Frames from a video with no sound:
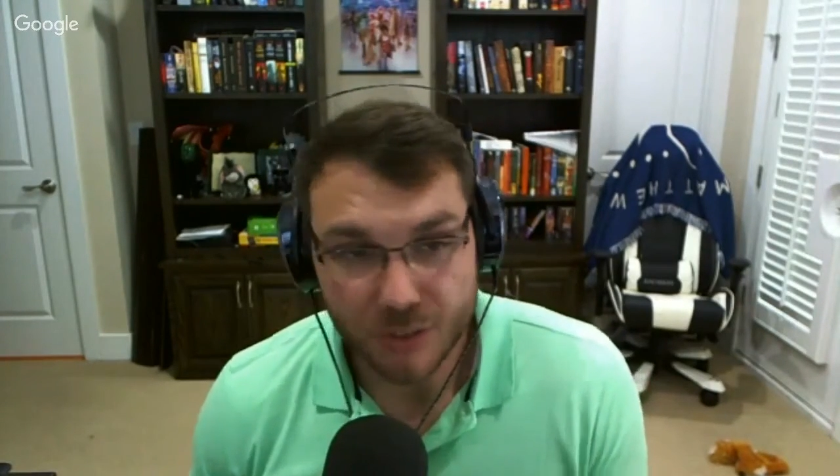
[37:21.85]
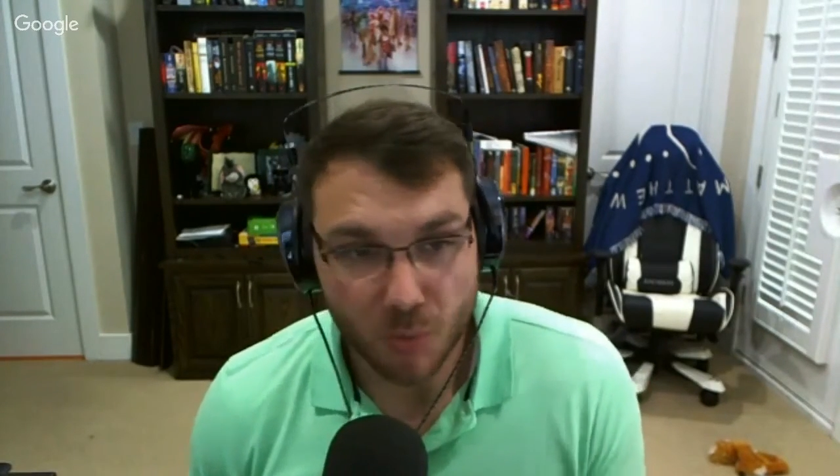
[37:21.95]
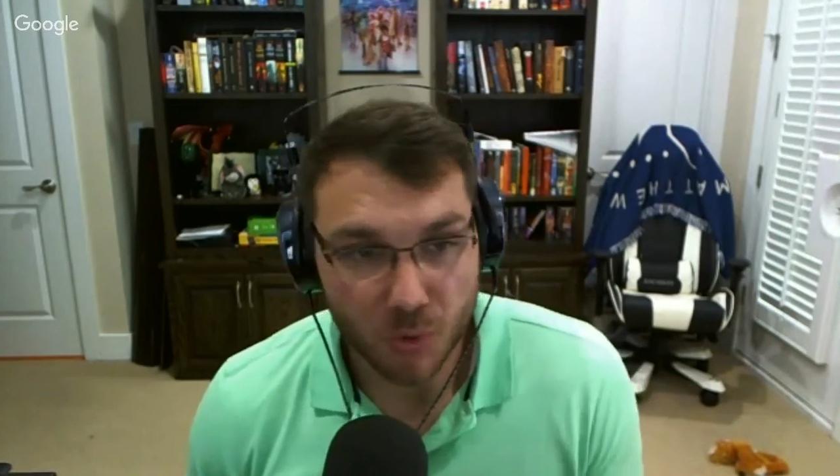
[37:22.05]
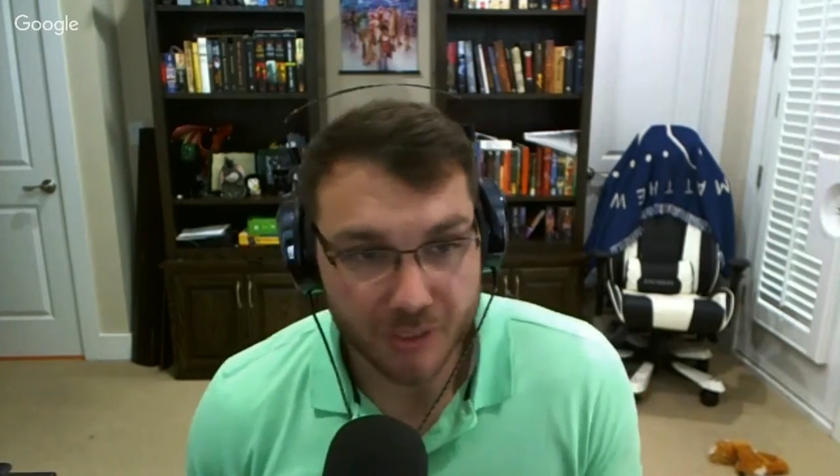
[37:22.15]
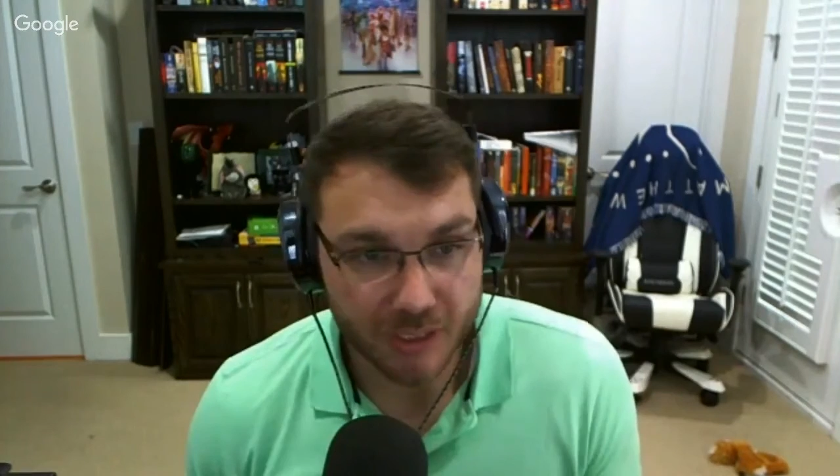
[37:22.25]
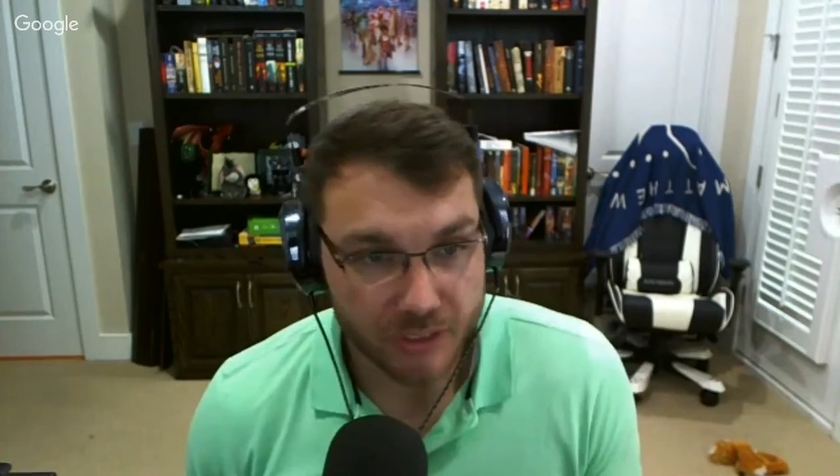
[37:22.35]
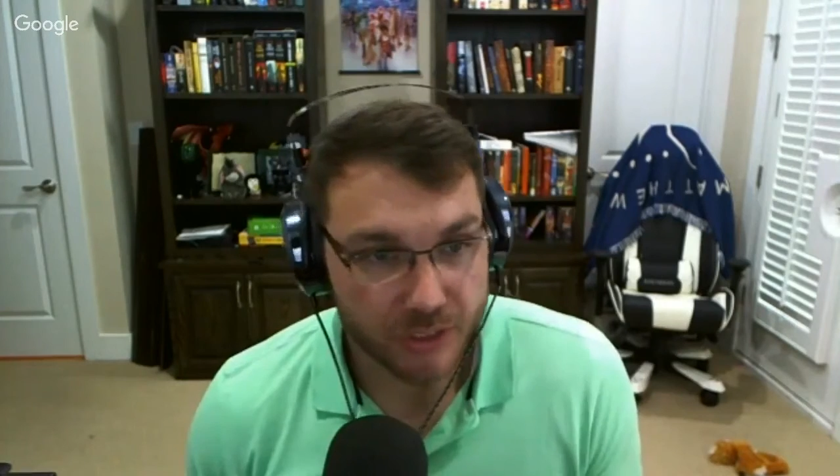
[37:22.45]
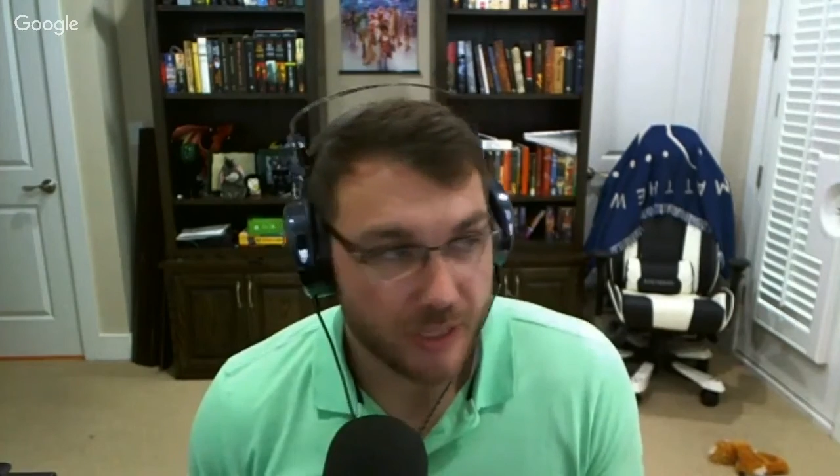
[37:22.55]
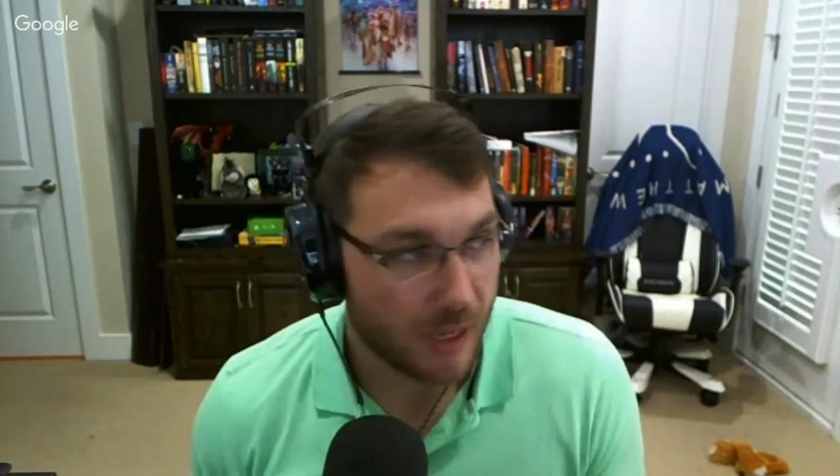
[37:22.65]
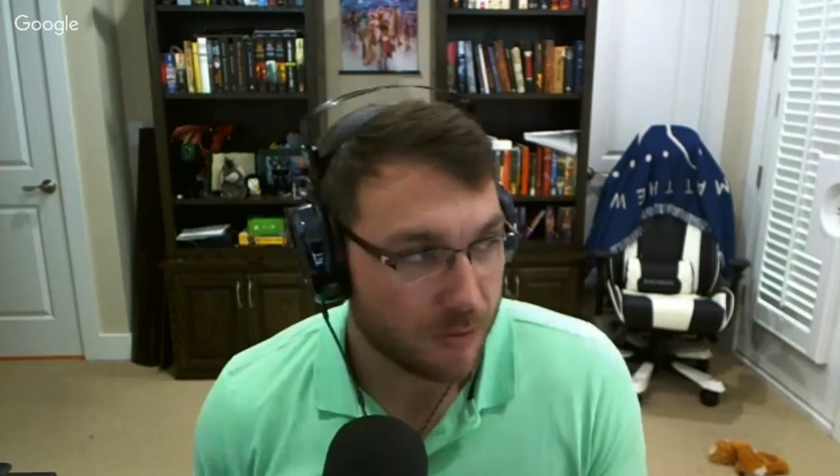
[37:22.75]
more delicious
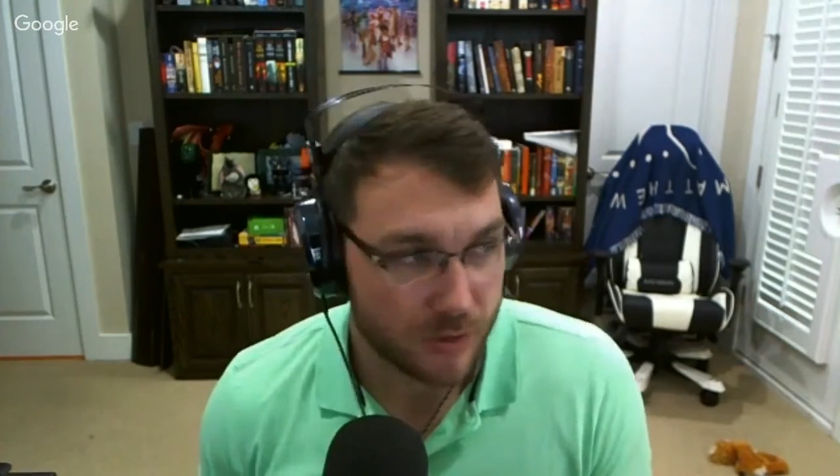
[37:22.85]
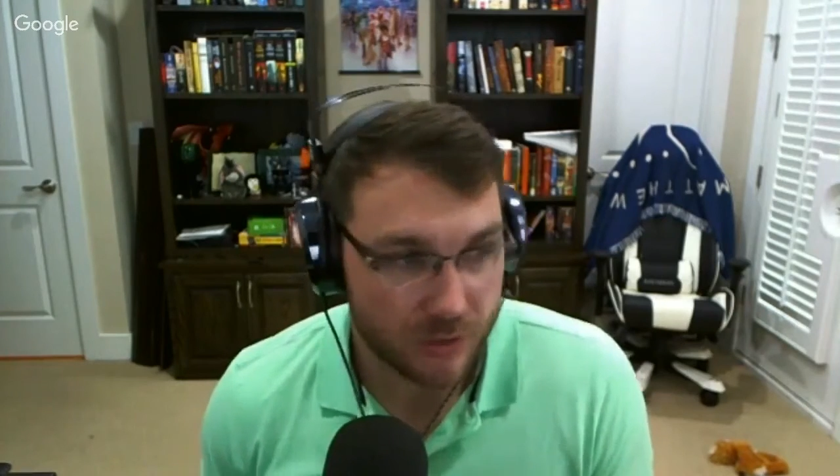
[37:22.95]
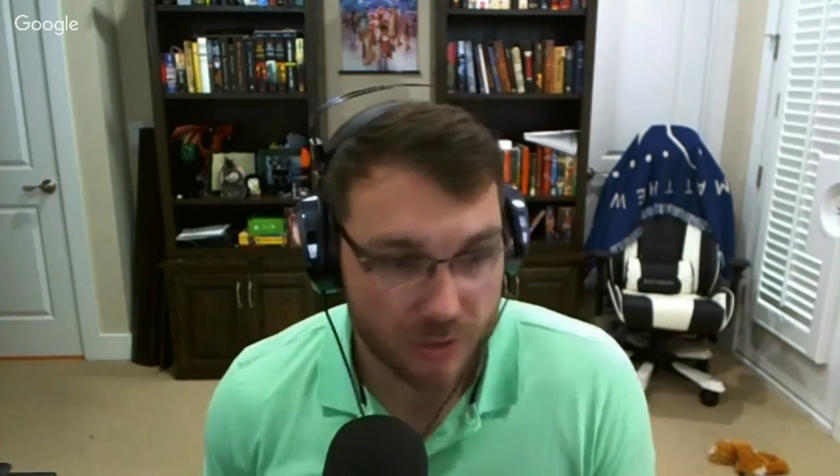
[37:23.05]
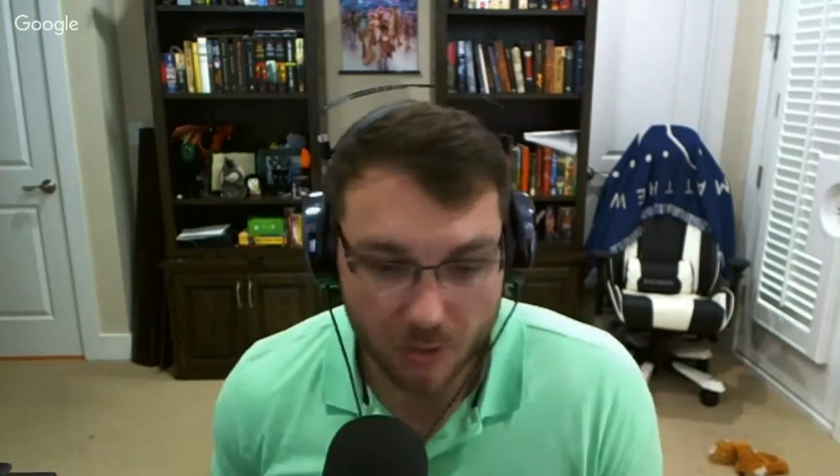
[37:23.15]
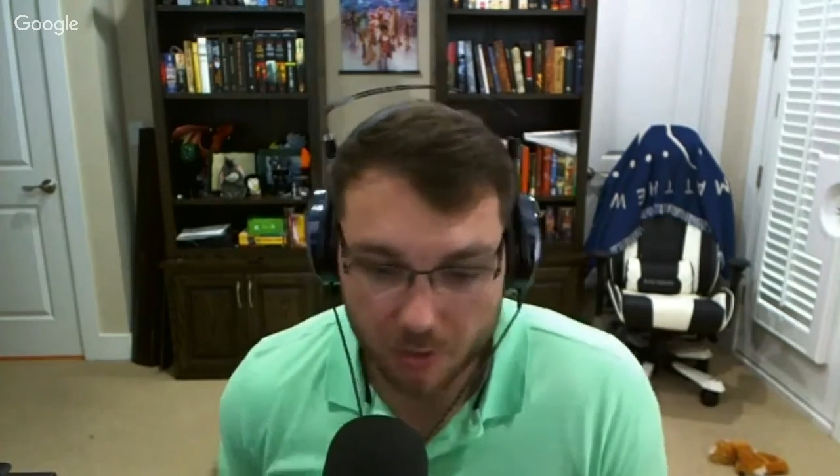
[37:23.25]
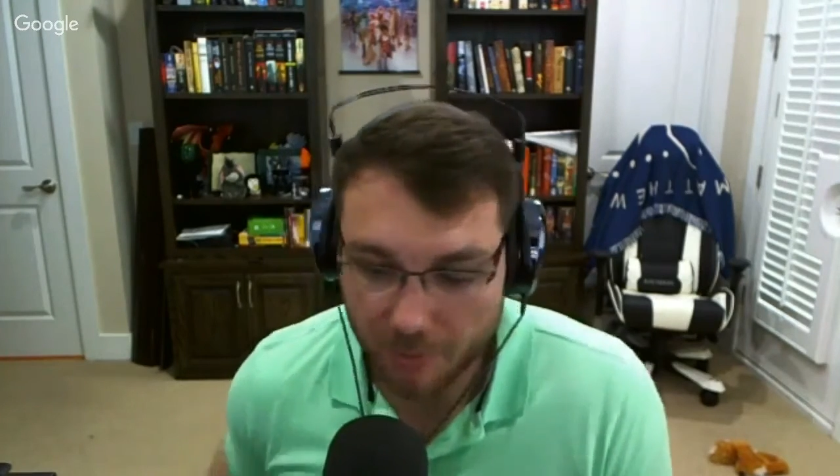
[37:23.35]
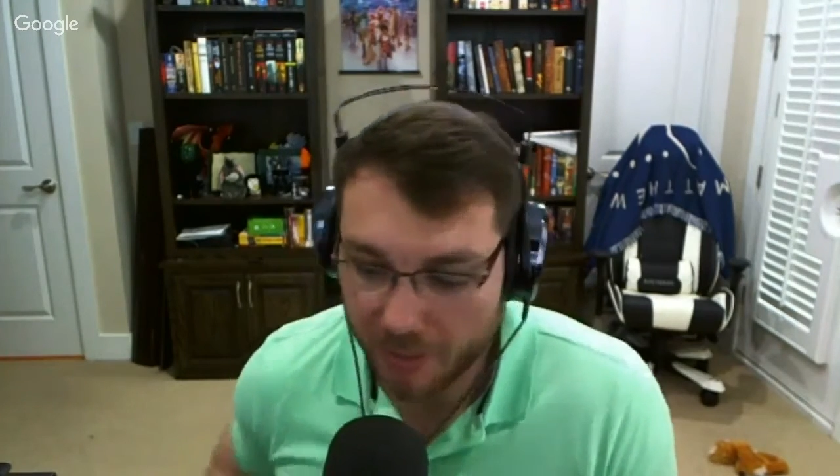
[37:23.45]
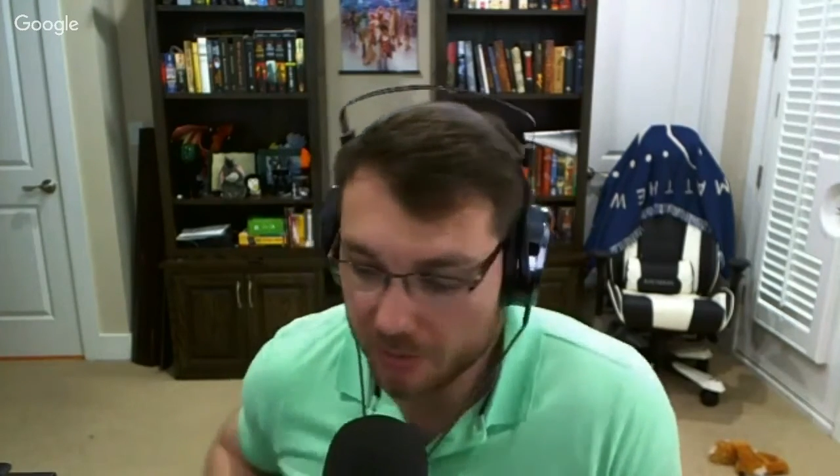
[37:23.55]
games for us to talk about.